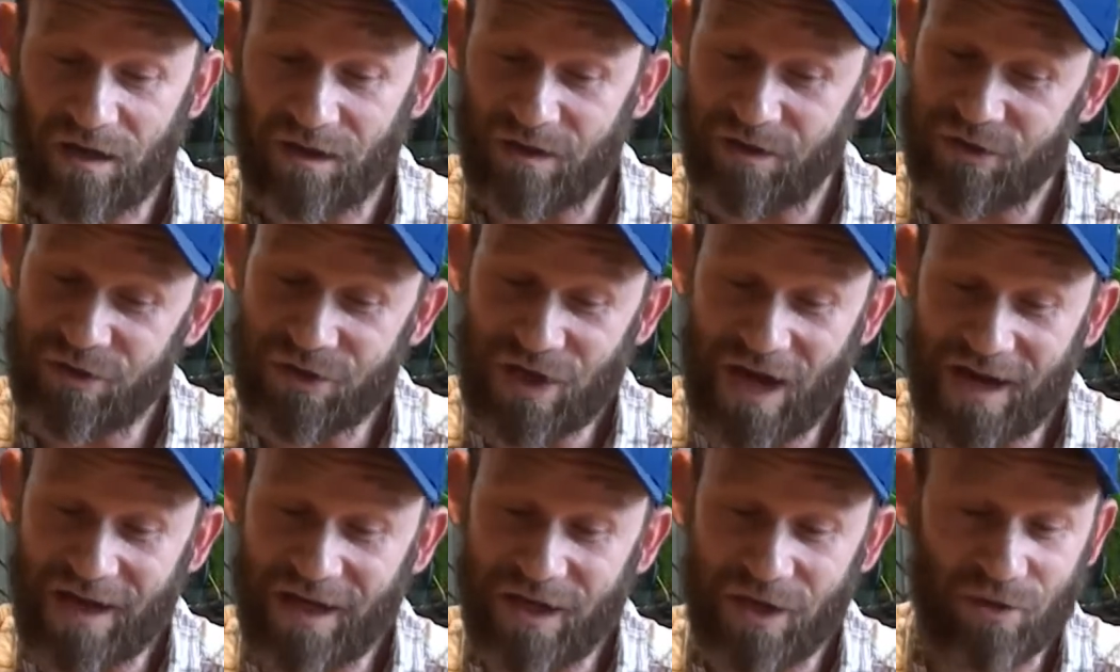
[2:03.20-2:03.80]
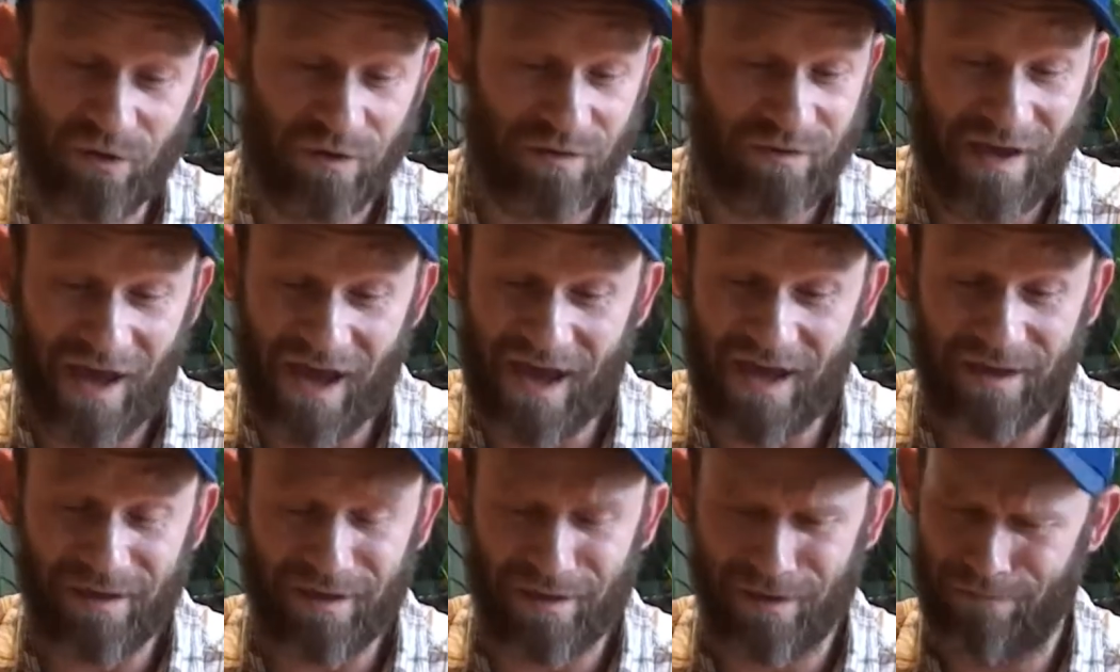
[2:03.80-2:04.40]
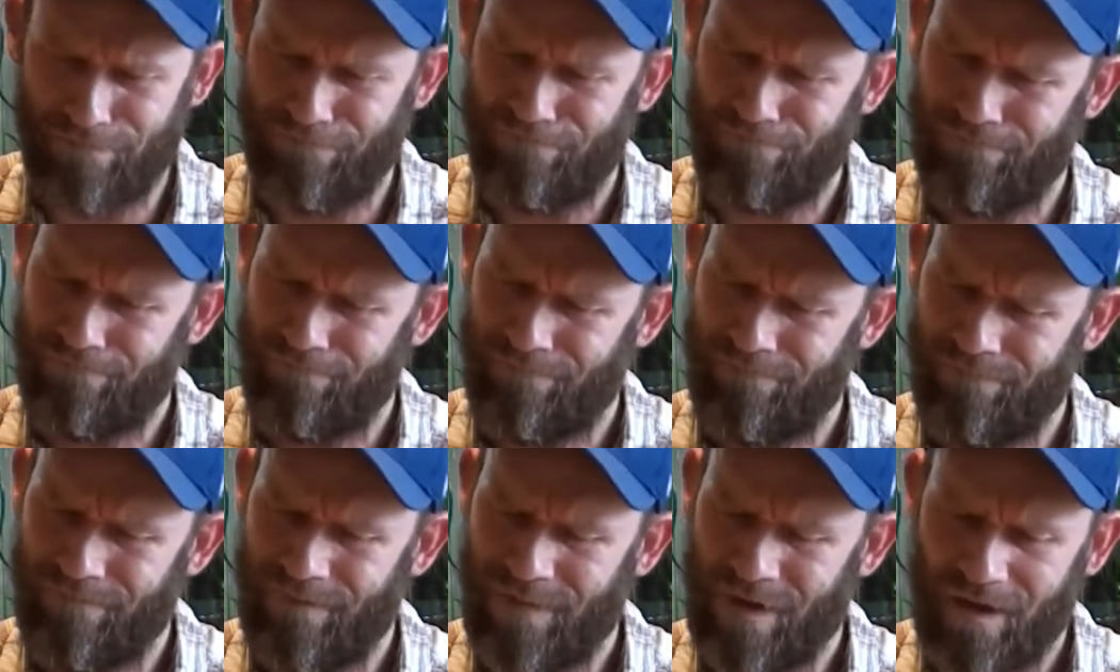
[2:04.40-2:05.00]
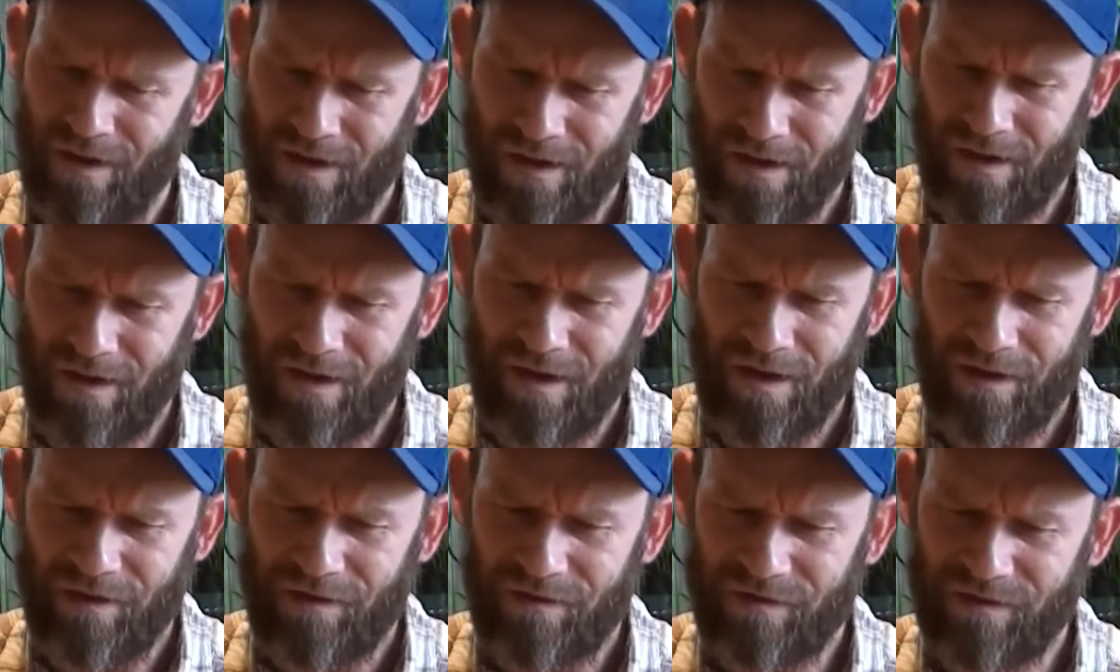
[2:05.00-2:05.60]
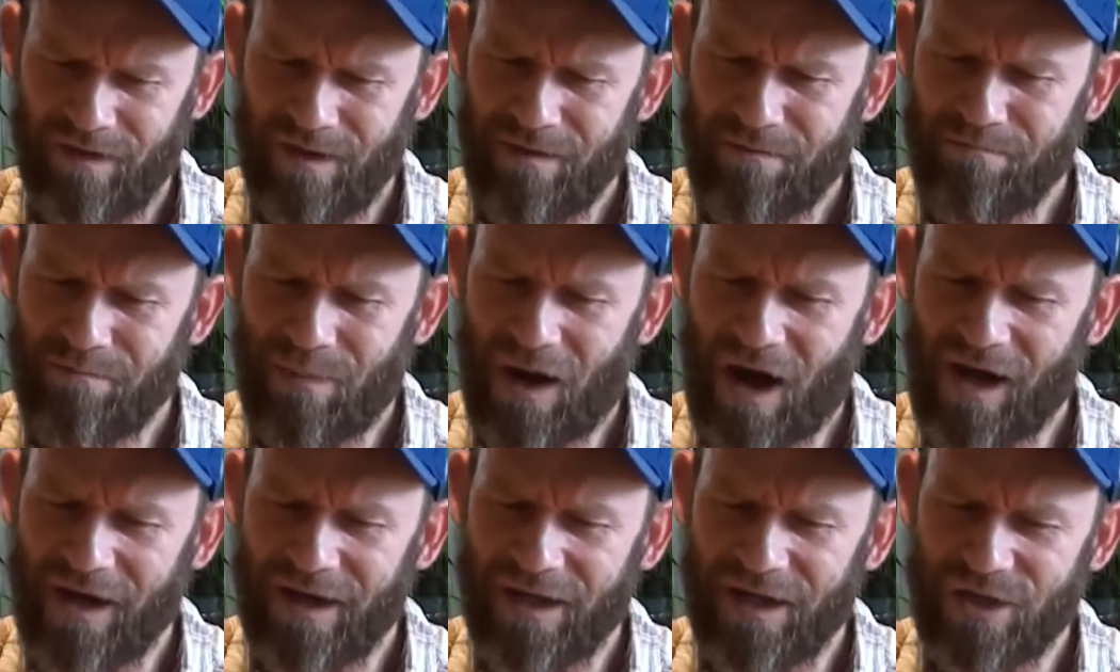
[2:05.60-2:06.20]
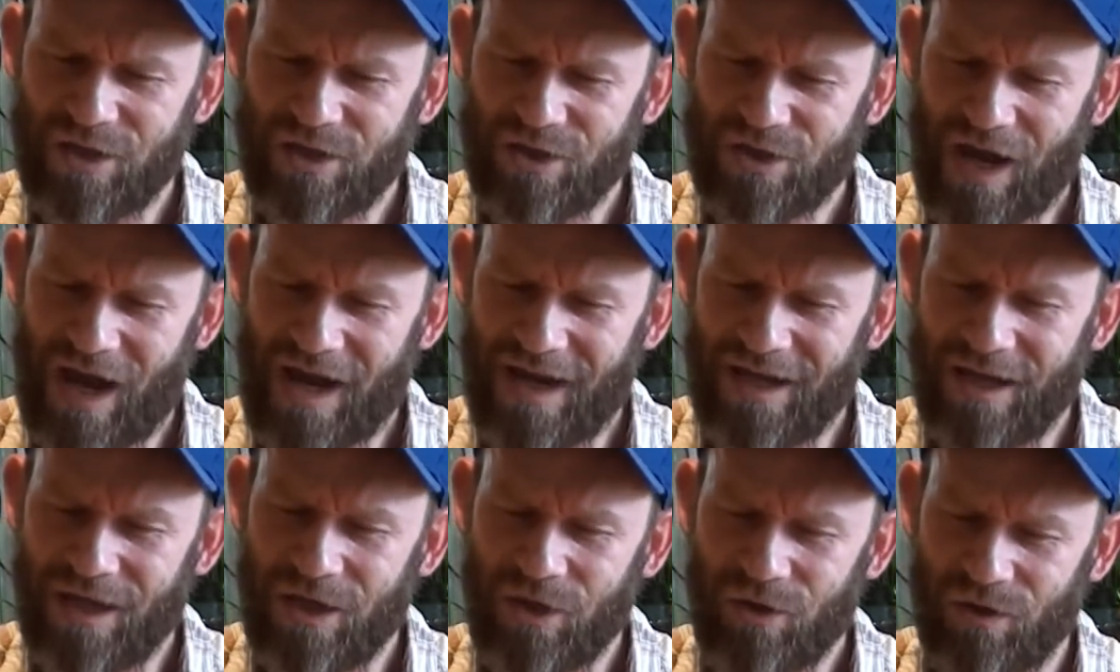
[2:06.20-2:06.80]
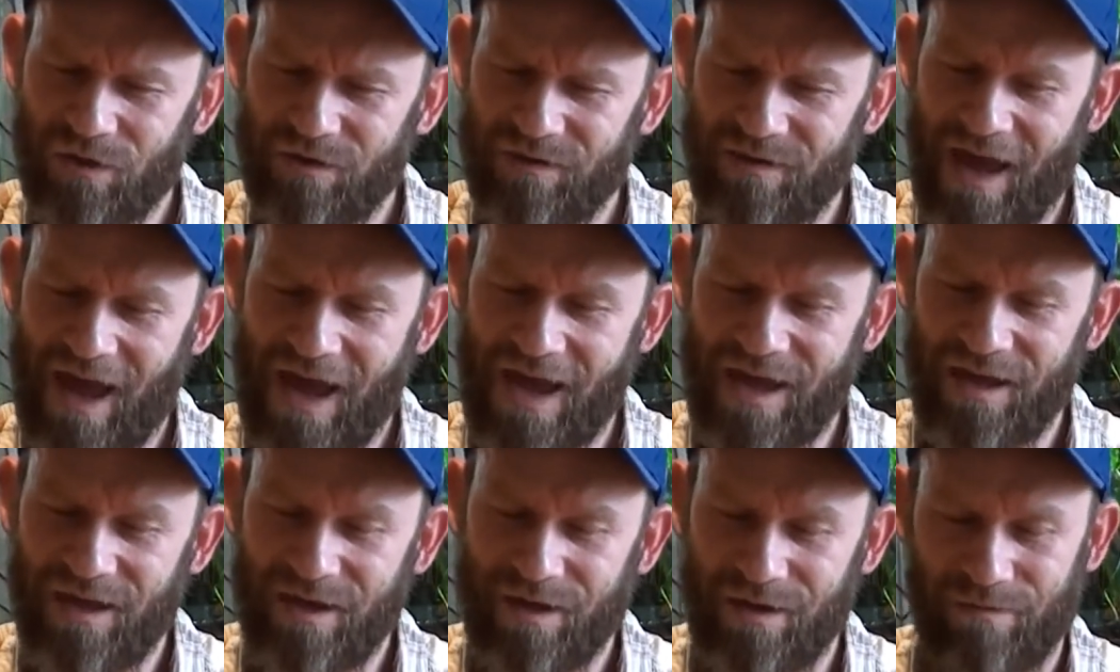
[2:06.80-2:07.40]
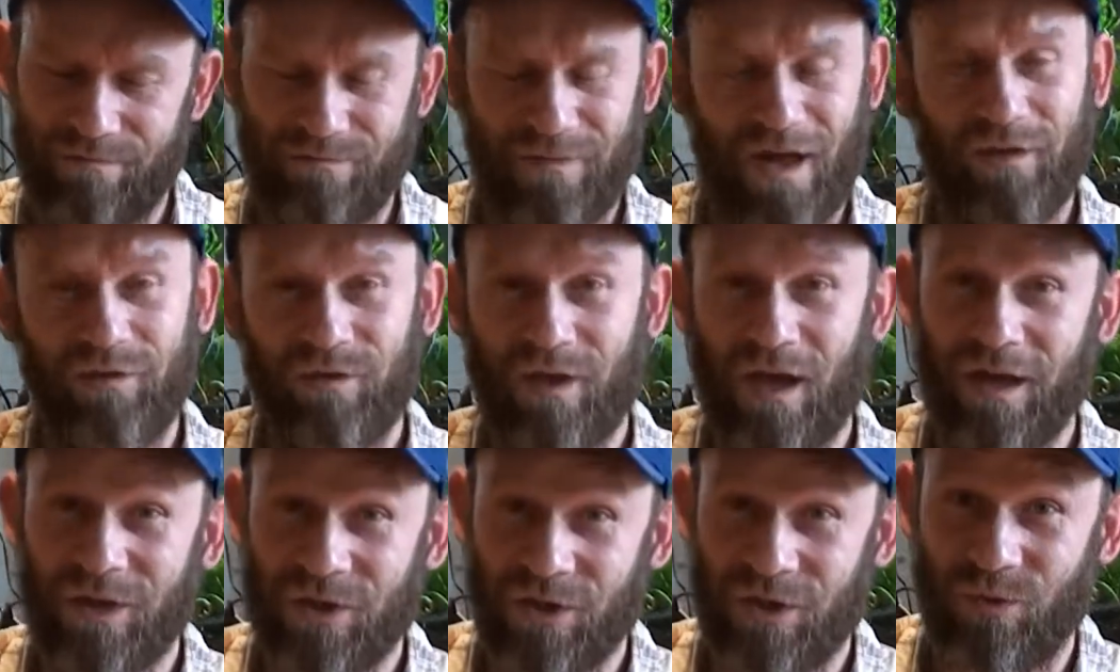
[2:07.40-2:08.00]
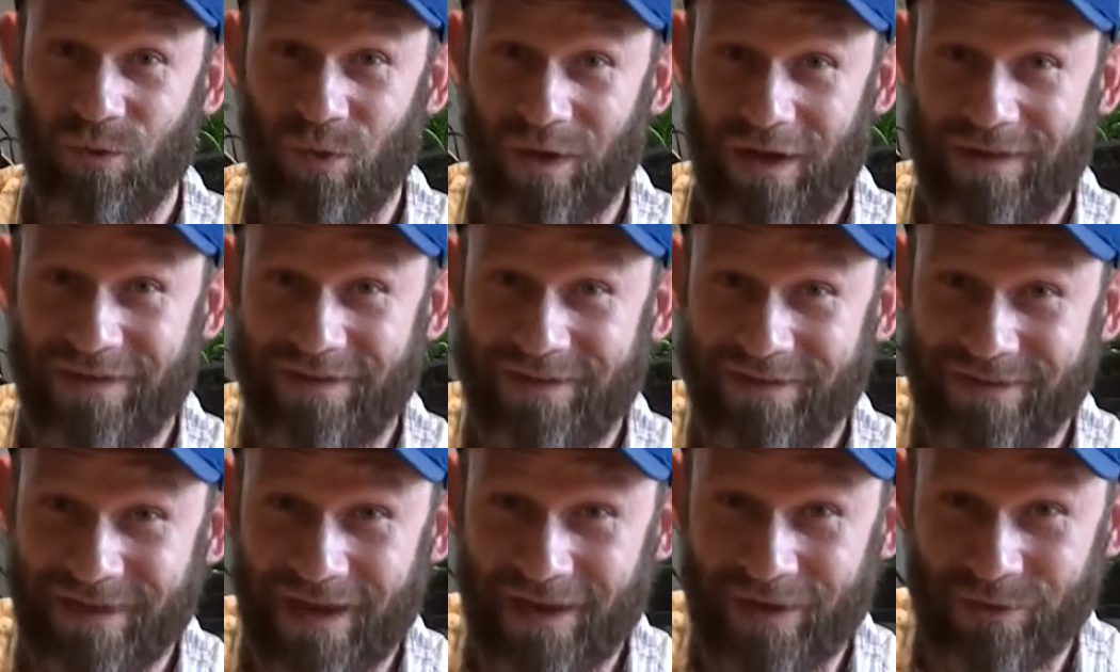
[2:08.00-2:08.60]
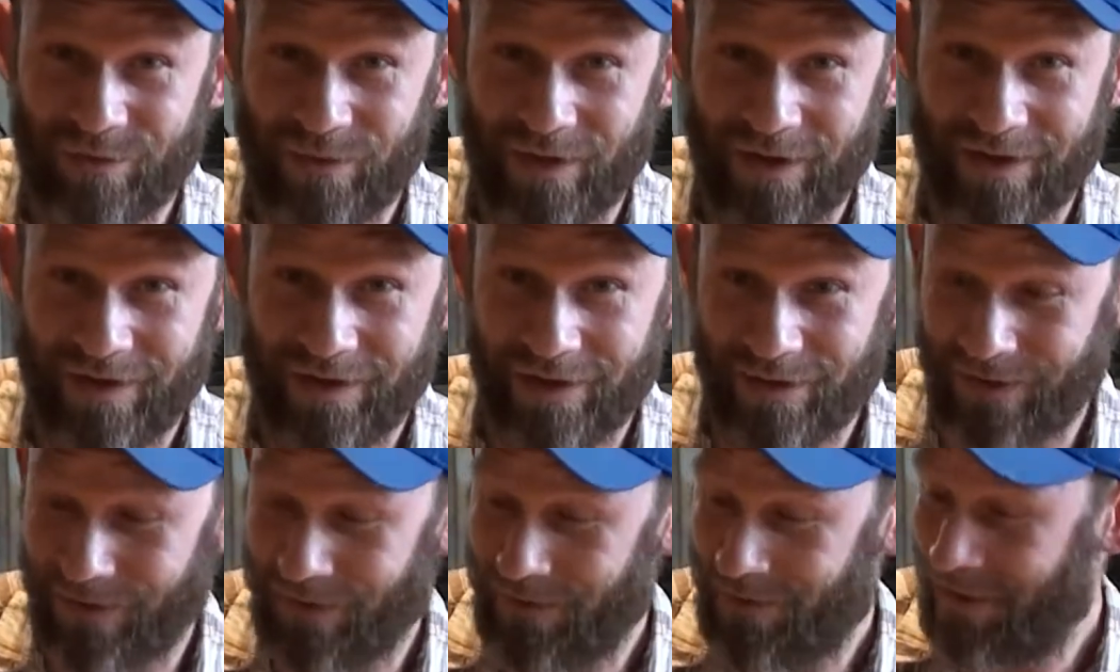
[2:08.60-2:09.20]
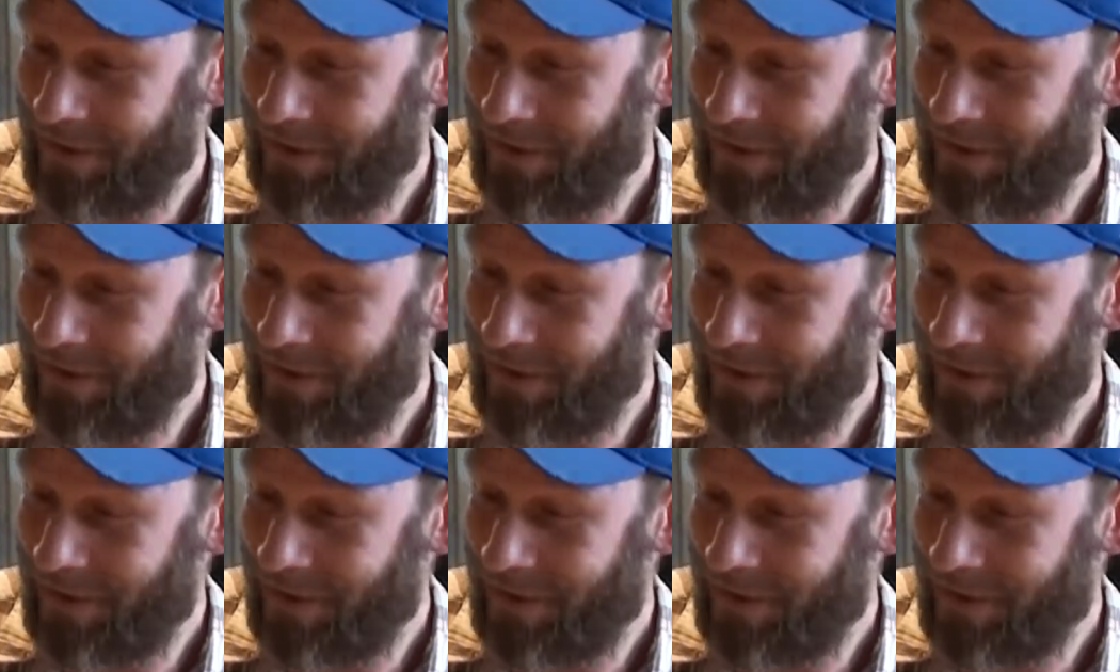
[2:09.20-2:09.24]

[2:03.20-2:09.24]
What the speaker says: shiny your tank. Slim body, shiny your tank. That's actually what it says right here.